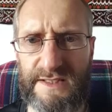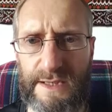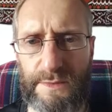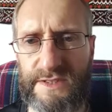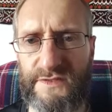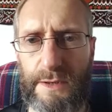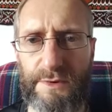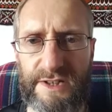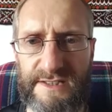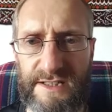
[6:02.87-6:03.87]
time with his
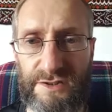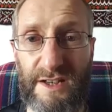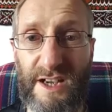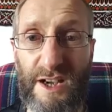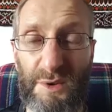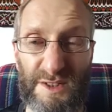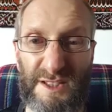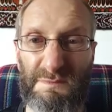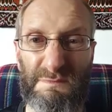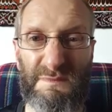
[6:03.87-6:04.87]
family, etc., which
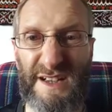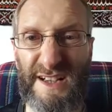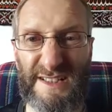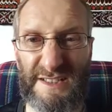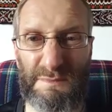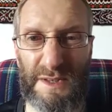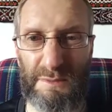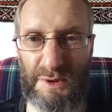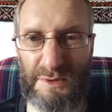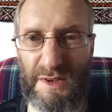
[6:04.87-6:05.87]
is actually pretty
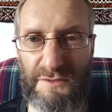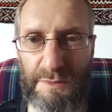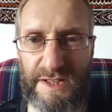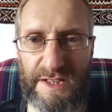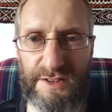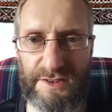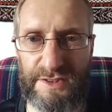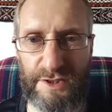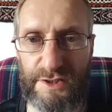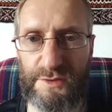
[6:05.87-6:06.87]
much what everybody does,
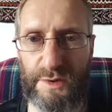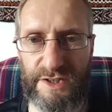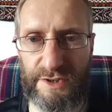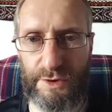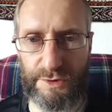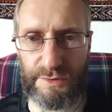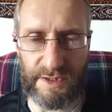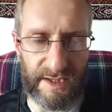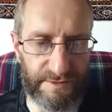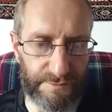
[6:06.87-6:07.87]
just wanted an ordinary
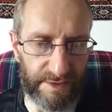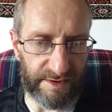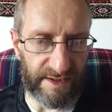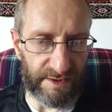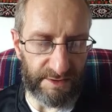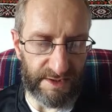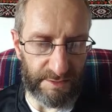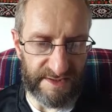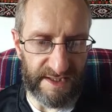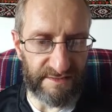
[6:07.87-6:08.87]
life, really,
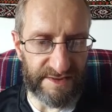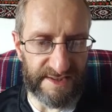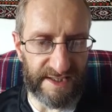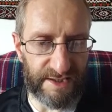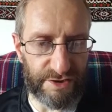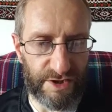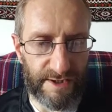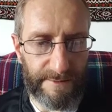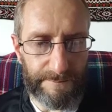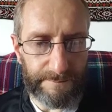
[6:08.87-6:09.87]
outside of the stage.
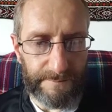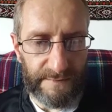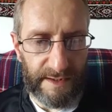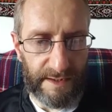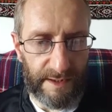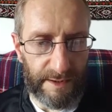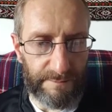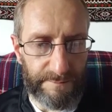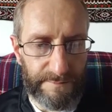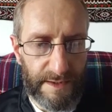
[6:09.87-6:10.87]

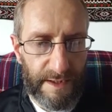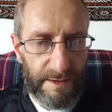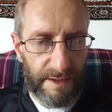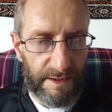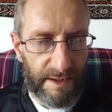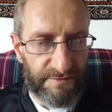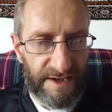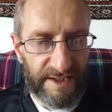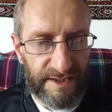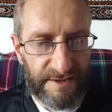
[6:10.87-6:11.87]

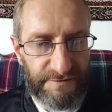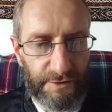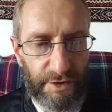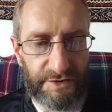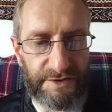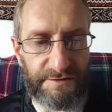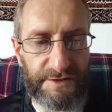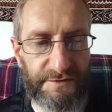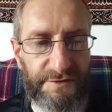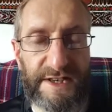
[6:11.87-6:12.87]
Highlight 4,
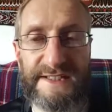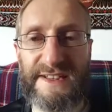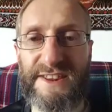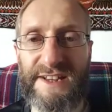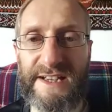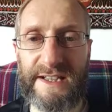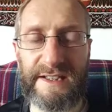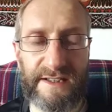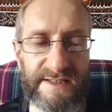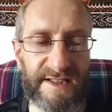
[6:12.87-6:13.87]
the phrase
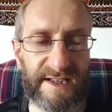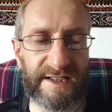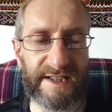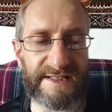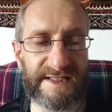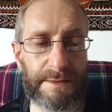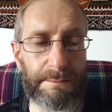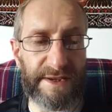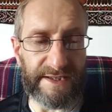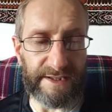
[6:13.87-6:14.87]
think is highlighted in
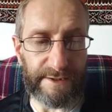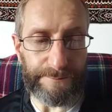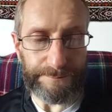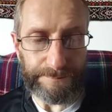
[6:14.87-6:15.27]
pink